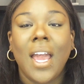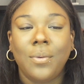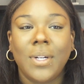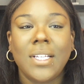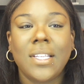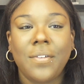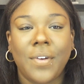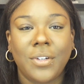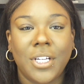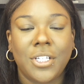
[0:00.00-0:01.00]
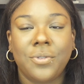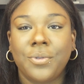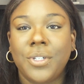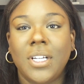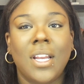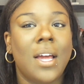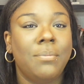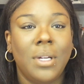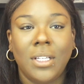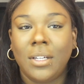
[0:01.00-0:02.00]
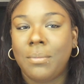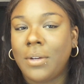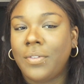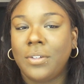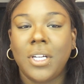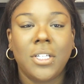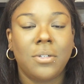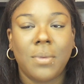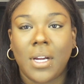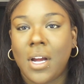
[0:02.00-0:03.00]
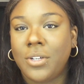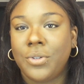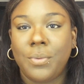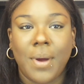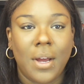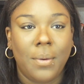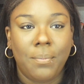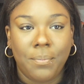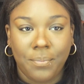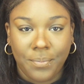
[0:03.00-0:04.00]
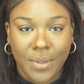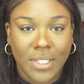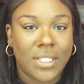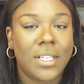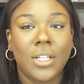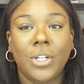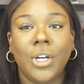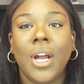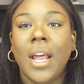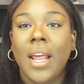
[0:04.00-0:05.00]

And when I say foundation routine, I'm meaning my foundation, my contour, my concealer.